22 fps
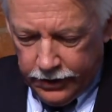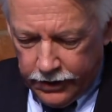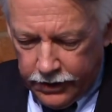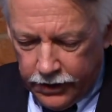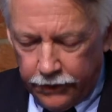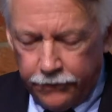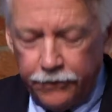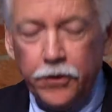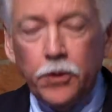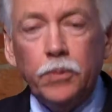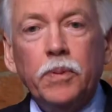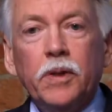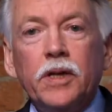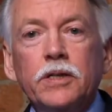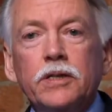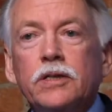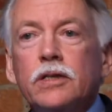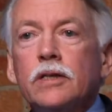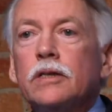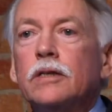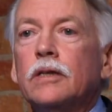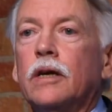There are a few
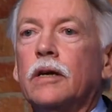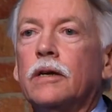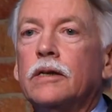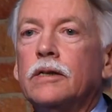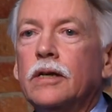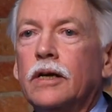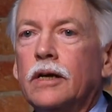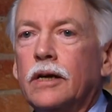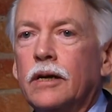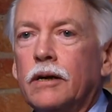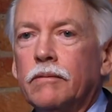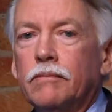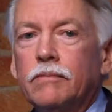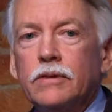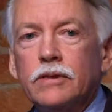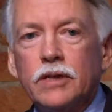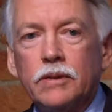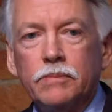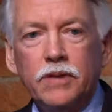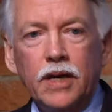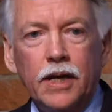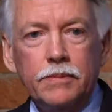places that uh,
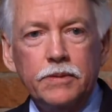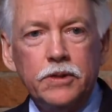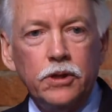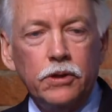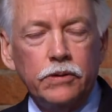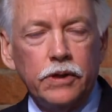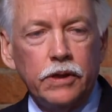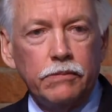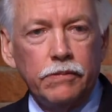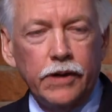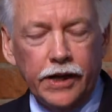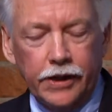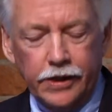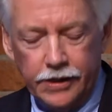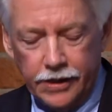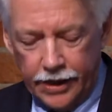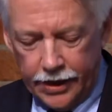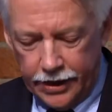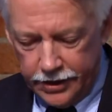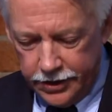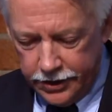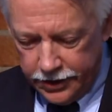sometimes don't get
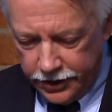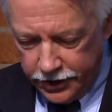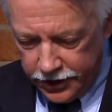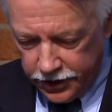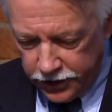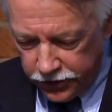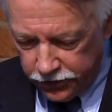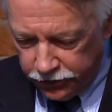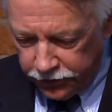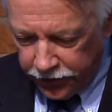recognized. This is